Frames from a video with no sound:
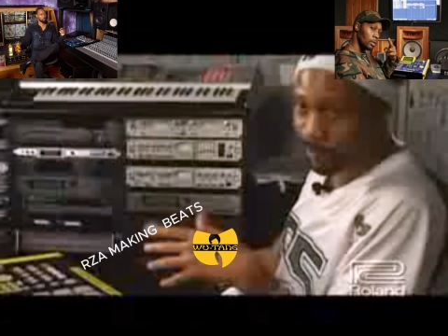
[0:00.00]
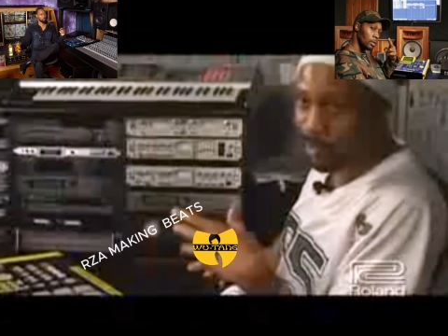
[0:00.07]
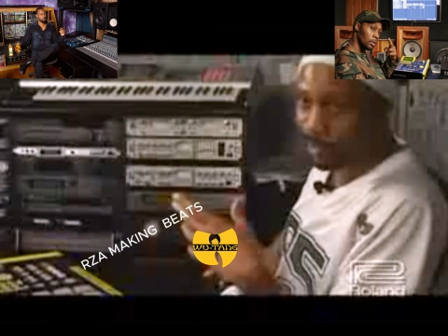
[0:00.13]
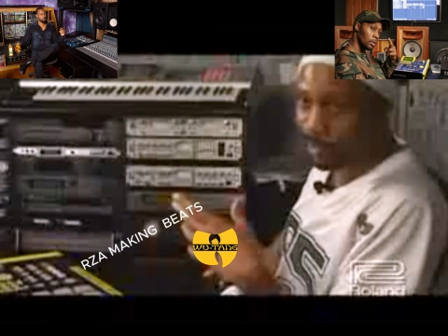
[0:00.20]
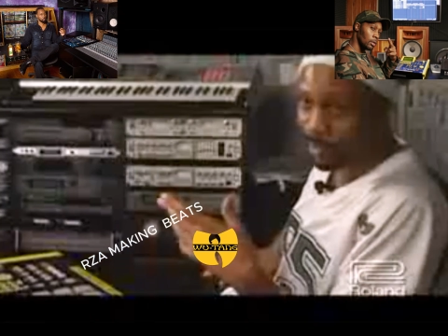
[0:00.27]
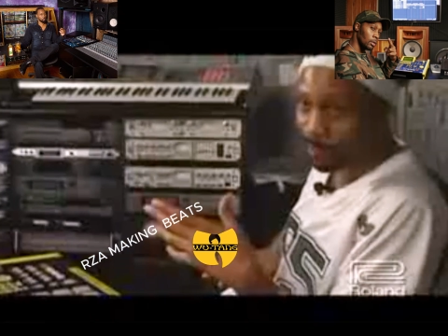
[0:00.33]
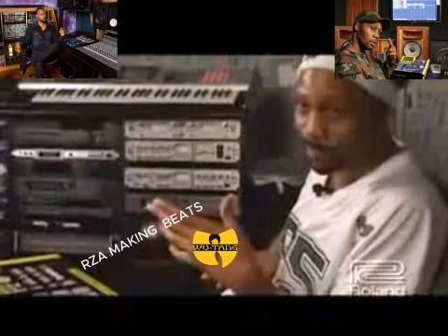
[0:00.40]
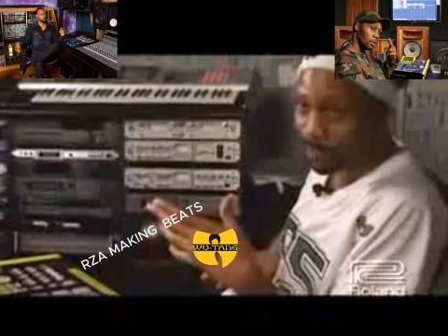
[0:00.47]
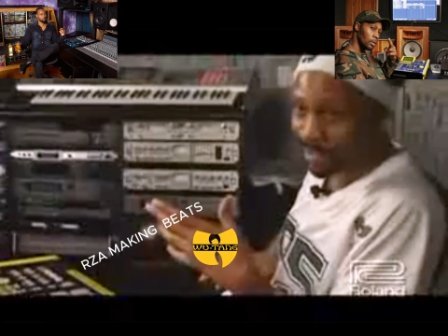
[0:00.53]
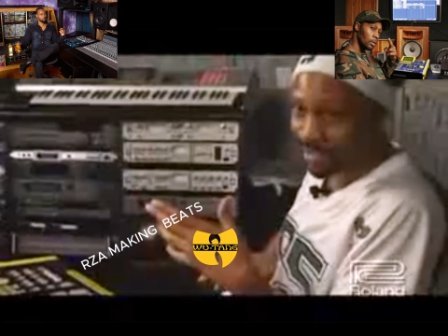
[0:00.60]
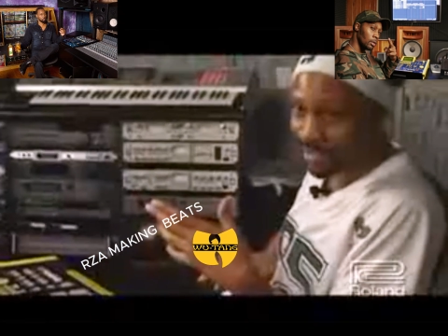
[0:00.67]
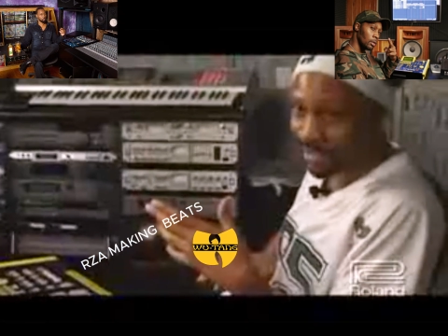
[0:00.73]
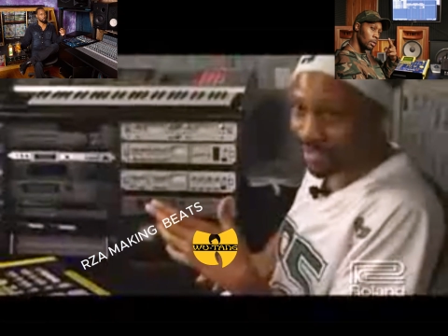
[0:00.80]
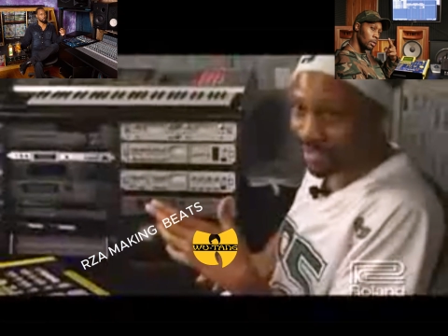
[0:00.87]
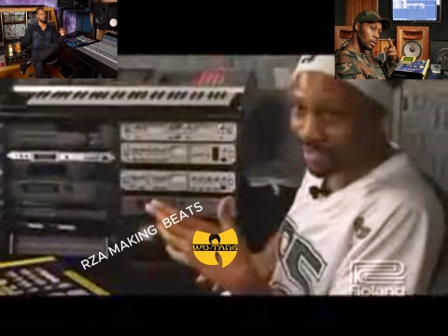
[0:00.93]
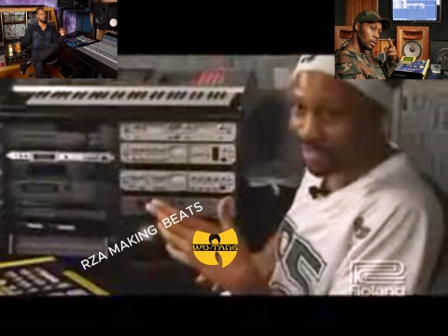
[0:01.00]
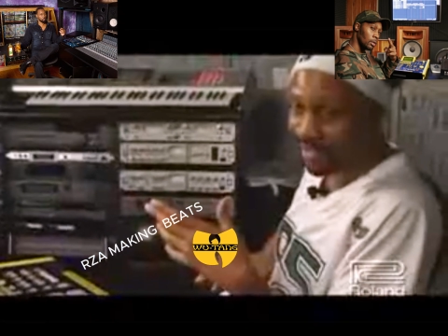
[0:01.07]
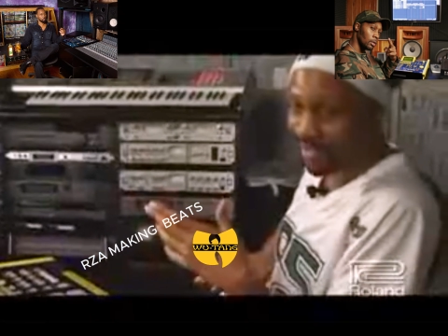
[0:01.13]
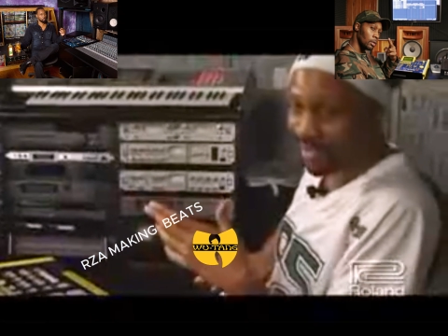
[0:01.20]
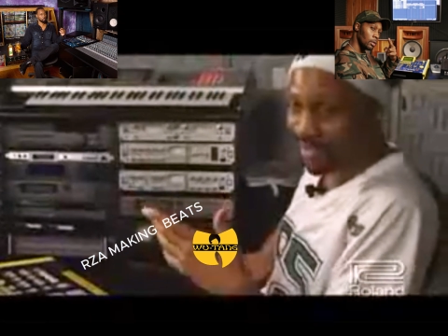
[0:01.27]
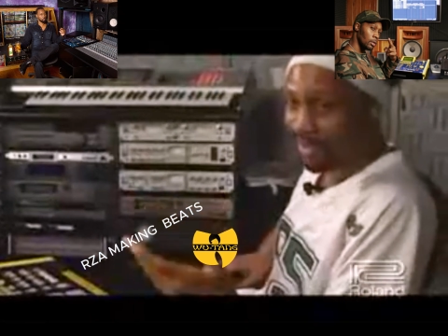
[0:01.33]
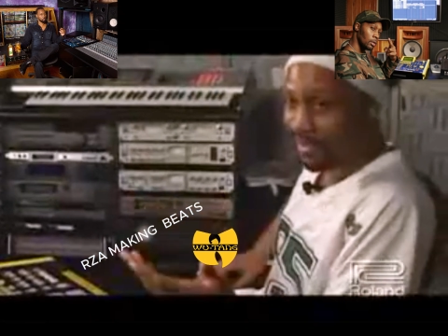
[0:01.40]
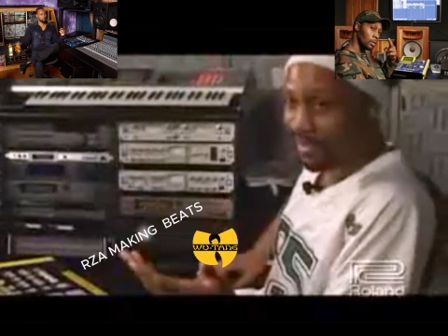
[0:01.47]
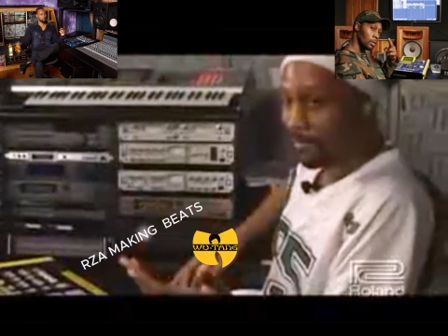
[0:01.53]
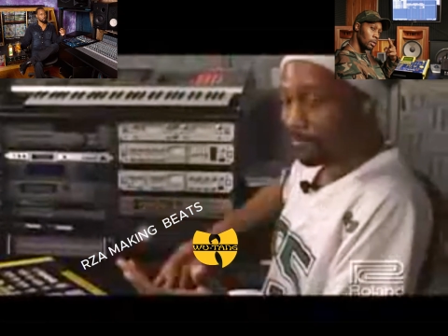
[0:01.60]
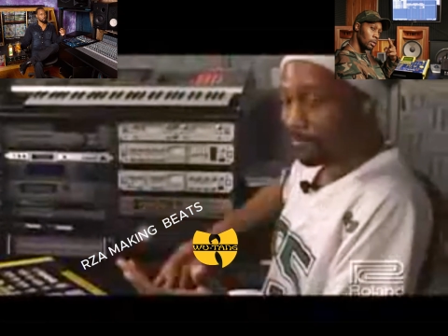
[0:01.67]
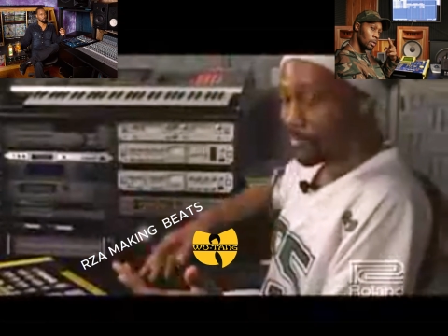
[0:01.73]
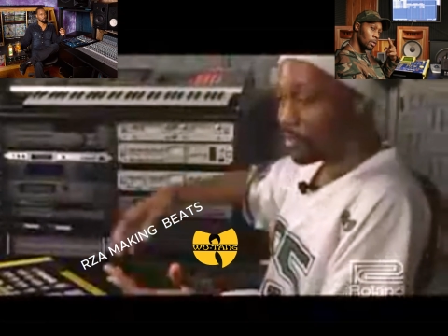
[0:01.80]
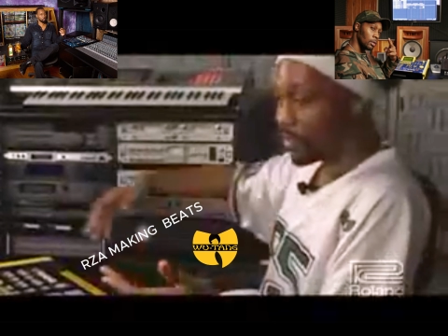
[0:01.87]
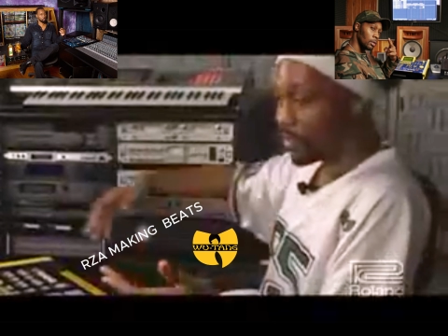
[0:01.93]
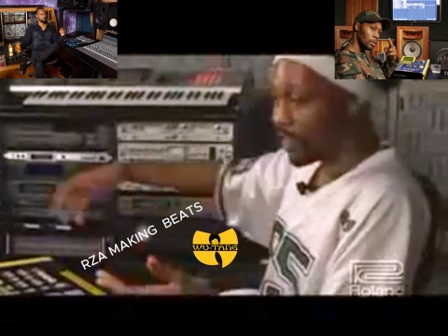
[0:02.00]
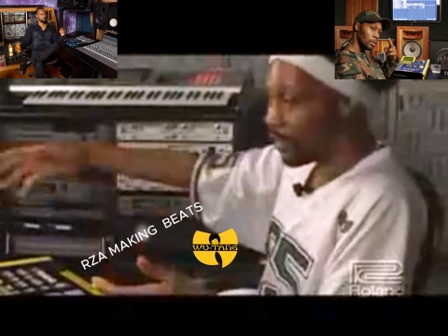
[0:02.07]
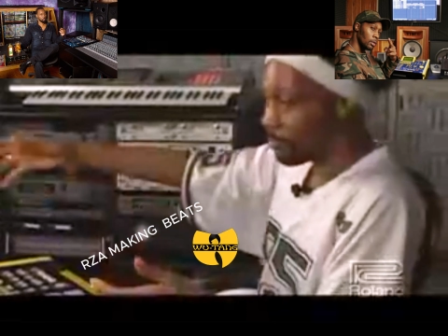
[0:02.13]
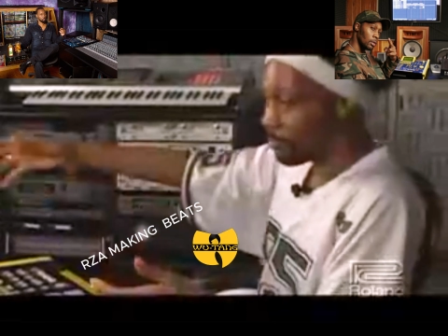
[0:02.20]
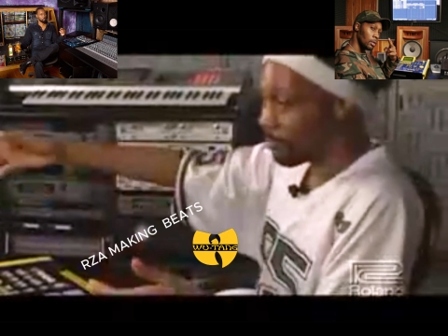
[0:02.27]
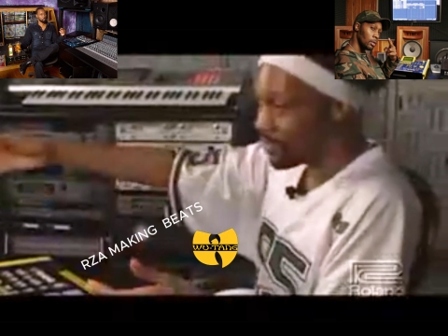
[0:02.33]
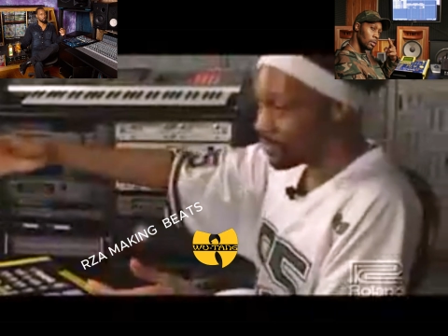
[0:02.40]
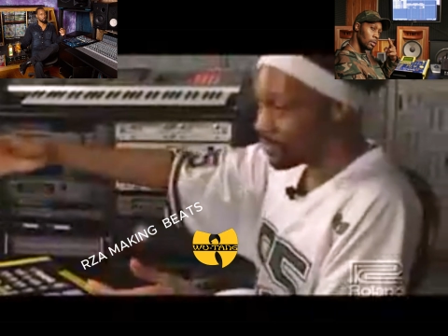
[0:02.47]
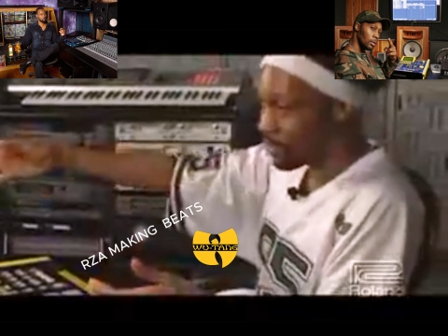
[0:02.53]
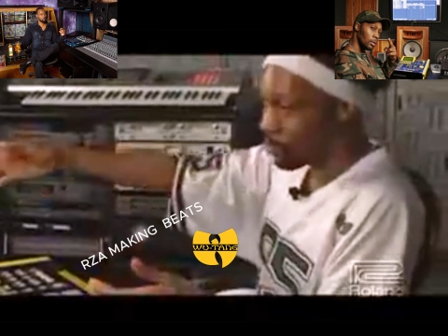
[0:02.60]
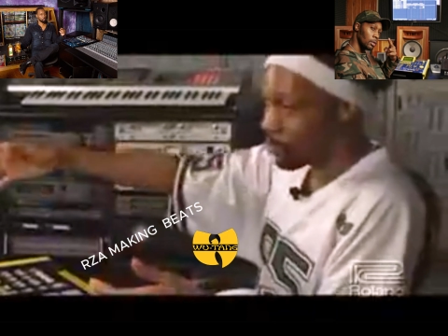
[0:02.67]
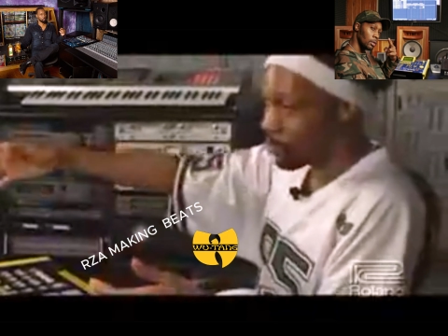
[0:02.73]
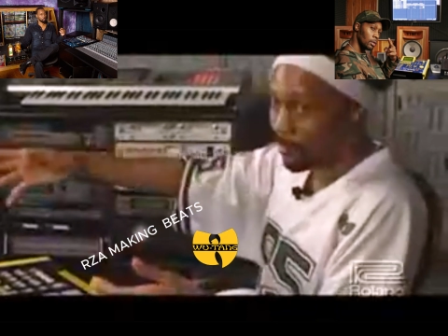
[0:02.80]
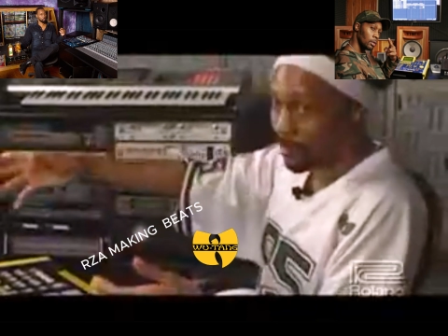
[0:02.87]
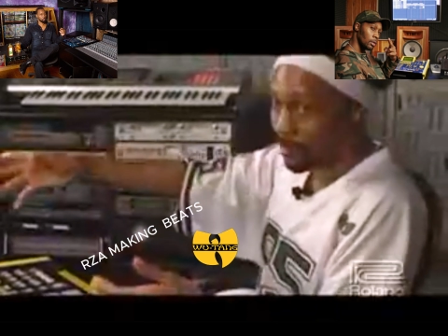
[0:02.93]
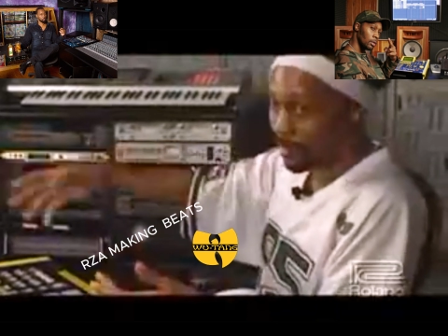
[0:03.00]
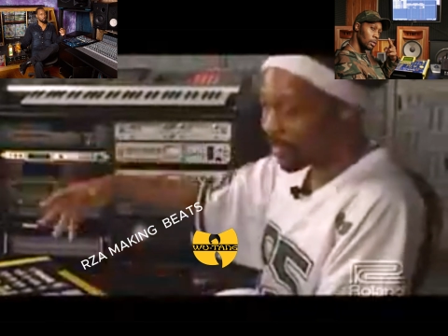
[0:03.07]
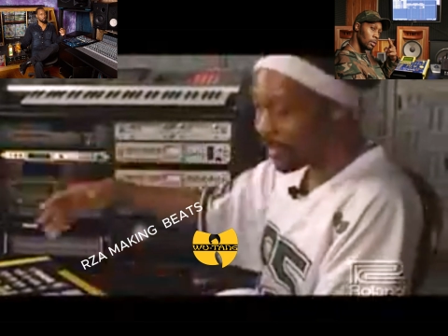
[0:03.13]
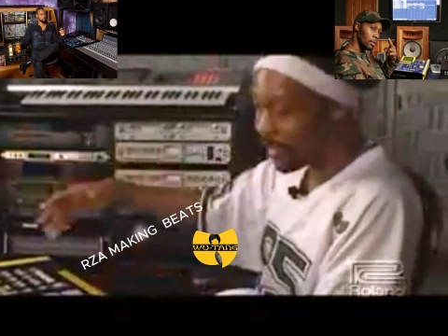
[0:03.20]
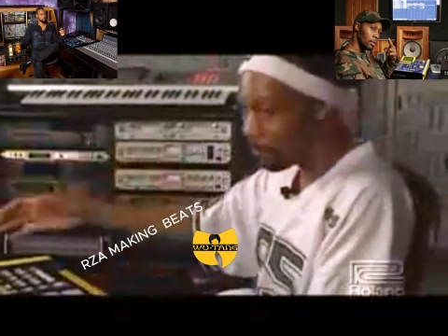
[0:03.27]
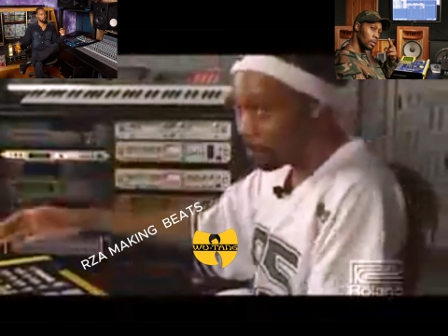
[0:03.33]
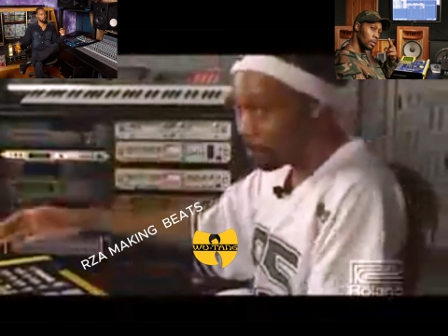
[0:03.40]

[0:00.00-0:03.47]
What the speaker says: And we go to the beach, and the guy brings the equipment, and I